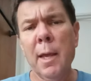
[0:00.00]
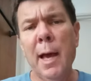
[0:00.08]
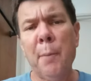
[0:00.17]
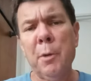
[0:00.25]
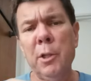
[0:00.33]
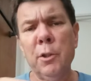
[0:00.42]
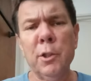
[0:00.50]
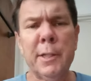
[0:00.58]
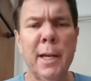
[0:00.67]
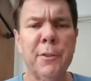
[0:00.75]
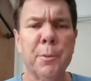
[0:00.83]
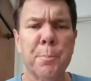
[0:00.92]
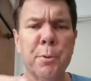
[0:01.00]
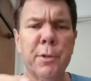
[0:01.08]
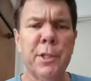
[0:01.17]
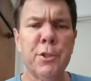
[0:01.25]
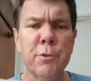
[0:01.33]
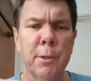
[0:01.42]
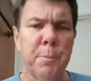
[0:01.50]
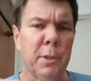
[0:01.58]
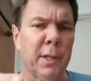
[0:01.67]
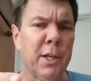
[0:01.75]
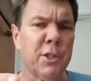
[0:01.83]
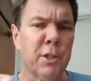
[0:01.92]
And when you look at the
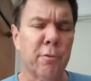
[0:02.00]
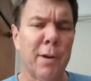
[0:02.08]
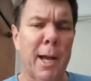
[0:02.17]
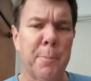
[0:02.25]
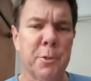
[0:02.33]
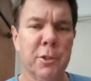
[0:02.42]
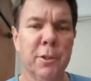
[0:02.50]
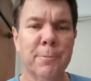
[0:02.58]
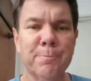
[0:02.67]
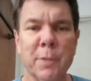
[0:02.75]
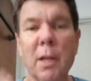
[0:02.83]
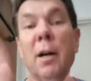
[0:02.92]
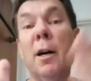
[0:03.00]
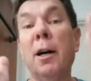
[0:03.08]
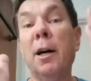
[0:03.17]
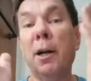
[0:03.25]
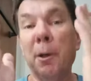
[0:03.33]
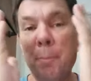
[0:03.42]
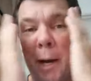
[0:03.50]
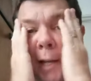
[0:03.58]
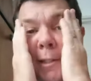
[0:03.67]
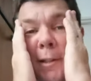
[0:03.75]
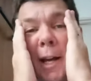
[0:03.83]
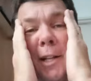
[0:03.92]
pre-tribulation rapture, oh,
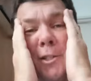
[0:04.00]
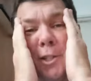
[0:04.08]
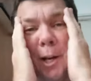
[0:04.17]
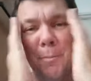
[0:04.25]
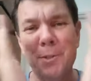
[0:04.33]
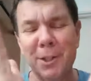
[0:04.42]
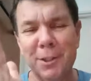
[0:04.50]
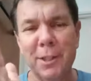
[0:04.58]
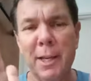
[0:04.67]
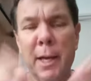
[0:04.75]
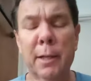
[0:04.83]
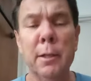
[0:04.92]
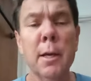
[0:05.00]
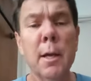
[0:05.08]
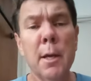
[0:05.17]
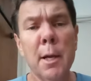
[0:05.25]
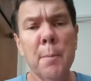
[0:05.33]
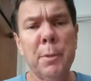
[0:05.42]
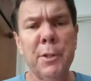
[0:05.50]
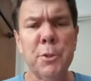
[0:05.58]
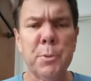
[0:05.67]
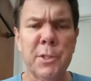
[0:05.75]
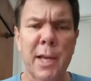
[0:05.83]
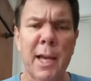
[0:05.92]
back to that subject again. But this
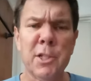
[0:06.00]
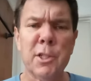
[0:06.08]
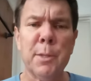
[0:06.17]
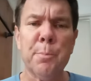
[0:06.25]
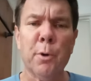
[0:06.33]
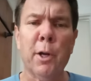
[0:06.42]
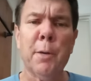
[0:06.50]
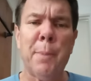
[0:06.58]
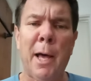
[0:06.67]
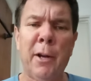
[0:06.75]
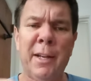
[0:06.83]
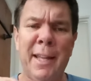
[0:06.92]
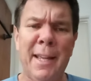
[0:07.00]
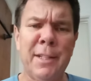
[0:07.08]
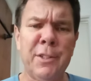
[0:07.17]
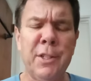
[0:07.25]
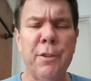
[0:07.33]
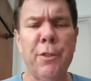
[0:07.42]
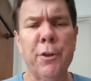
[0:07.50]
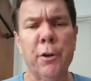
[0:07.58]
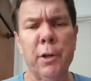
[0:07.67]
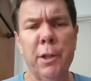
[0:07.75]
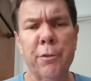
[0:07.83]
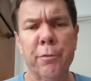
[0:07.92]
was actually brought about in
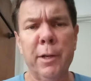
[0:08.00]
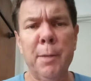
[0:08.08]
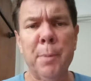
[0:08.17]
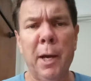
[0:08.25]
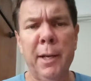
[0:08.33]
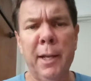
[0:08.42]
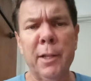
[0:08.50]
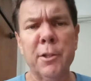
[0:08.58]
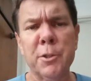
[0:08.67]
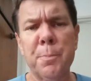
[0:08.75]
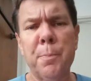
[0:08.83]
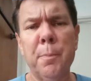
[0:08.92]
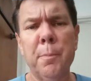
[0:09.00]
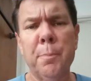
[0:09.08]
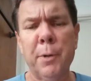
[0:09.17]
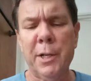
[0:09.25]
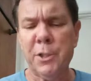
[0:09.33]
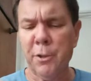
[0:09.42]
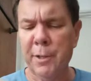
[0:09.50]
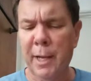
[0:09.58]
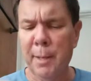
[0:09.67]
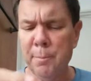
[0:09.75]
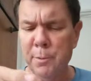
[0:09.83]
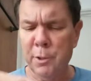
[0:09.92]
1833 by an English preacher
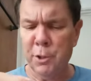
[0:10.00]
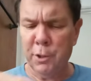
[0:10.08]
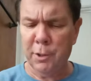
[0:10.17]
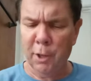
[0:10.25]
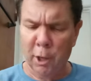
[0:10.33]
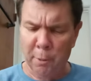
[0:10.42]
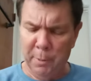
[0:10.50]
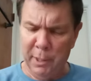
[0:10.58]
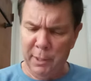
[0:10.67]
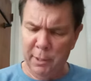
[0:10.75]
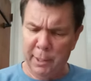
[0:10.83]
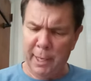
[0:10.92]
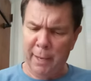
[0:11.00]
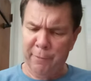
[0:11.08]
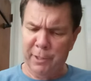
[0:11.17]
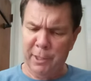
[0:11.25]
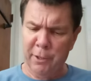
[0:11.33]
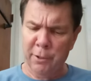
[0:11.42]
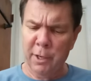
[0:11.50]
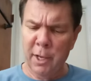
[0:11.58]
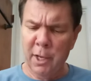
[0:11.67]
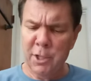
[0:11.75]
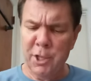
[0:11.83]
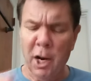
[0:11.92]
named Darby. I have it here,
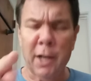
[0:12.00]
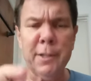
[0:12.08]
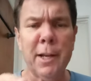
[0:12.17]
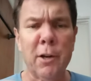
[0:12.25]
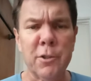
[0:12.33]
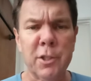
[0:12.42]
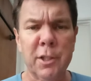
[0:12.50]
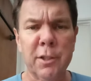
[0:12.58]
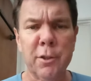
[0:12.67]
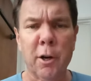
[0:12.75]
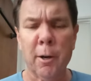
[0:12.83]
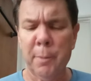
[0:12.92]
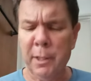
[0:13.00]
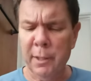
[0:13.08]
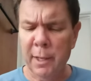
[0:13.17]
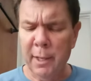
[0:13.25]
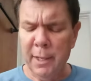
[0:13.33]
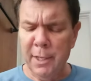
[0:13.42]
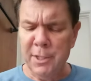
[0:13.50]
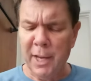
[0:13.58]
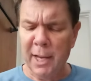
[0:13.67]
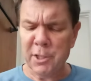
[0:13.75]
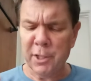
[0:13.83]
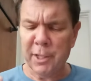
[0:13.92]
John Nelson Darby. He's
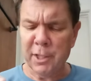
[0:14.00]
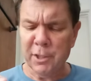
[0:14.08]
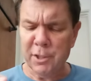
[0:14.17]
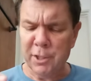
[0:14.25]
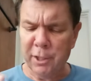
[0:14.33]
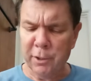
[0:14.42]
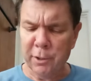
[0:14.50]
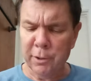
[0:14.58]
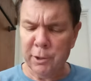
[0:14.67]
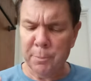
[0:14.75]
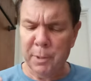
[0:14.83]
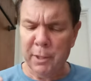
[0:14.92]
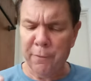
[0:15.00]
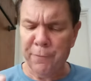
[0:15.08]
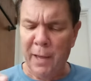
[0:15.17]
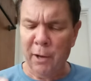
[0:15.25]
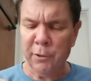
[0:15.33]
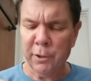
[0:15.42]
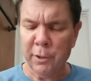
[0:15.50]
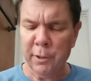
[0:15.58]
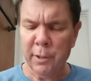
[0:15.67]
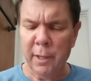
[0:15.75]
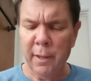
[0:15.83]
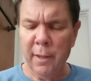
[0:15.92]
actually considered to be the
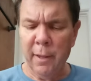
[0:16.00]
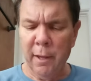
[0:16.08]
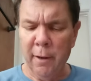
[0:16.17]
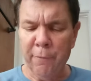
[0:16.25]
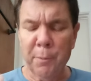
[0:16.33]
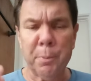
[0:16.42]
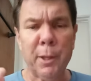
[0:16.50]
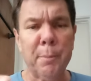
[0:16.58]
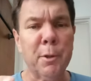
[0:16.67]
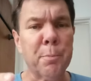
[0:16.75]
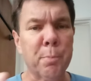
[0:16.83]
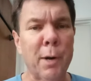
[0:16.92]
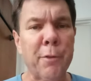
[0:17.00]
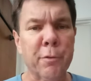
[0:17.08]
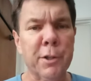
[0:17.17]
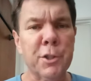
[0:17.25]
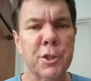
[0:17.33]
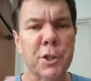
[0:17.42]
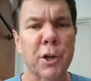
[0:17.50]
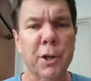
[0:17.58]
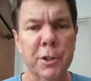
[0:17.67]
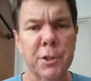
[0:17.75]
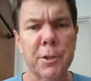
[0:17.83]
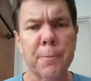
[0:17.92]
founder of the Plymouth Brethren
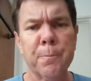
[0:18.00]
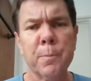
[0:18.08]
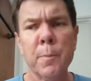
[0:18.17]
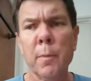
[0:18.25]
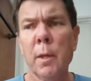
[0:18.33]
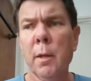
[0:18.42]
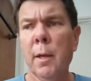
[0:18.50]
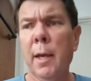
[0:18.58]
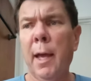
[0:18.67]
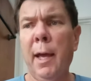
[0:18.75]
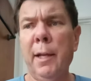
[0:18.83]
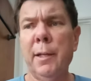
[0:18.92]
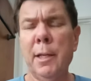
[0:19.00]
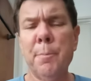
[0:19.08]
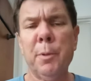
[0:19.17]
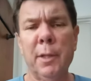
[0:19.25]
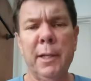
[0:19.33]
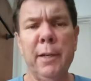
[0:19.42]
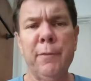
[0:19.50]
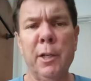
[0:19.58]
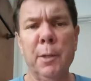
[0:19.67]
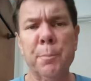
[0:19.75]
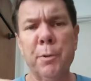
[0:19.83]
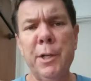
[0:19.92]
Church. And he believed
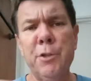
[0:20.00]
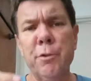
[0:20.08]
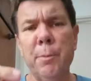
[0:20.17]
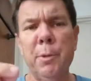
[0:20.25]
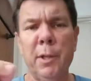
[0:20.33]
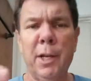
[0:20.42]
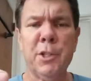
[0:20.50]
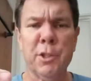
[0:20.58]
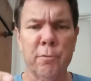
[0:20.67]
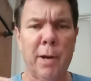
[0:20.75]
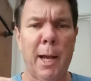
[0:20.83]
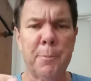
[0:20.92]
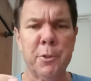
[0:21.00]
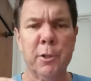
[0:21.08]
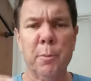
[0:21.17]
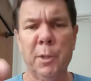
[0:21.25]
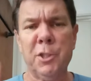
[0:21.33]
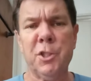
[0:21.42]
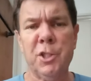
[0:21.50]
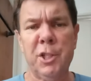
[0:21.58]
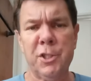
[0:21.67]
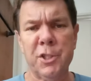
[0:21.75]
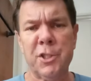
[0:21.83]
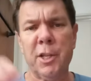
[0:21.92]
in a pre-tribulation rapture in which
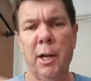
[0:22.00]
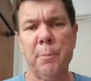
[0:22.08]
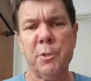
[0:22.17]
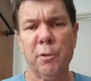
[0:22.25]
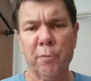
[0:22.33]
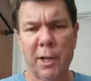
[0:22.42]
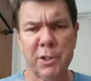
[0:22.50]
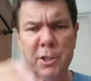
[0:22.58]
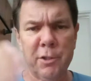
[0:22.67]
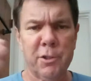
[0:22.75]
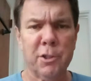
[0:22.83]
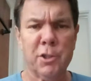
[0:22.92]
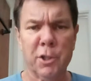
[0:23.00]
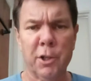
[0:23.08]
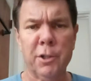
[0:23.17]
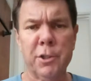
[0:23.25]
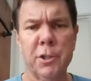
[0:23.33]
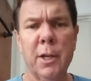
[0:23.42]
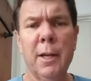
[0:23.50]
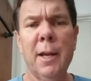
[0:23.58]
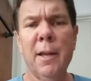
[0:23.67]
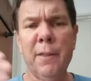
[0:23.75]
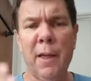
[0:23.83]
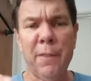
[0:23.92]
Jesus comes and rescues the church.
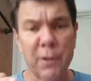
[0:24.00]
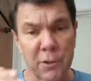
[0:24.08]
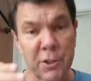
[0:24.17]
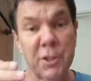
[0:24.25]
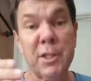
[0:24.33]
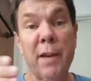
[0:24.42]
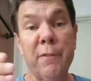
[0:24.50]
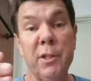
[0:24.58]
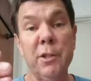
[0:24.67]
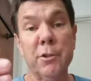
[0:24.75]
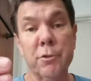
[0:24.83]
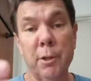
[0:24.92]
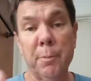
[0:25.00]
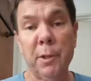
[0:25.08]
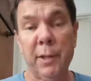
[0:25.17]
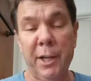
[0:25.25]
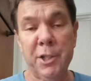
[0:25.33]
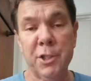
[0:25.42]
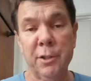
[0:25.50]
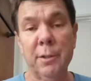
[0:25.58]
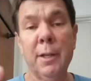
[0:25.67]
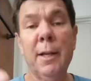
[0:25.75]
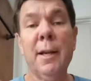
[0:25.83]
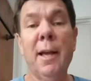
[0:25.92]
Then there's the seven-year
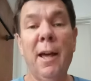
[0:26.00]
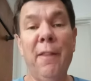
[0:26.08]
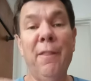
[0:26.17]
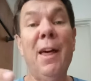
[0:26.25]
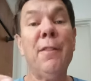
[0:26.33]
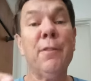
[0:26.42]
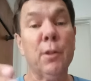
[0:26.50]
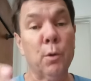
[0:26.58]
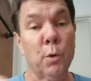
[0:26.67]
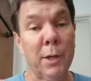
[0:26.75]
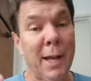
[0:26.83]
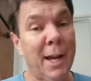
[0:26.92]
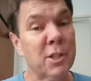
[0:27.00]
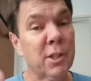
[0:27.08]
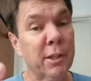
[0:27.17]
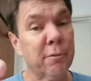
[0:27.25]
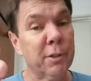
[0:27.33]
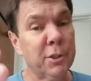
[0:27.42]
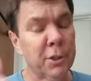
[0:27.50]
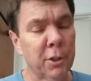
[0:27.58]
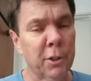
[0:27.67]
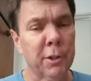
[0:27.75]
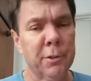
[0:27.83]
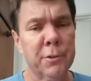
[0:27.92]
tribulation. And then the Lord actually
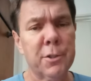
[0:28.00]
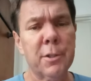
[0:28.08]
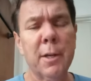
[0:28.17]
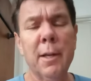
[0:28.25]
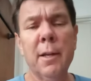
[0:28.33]
returns.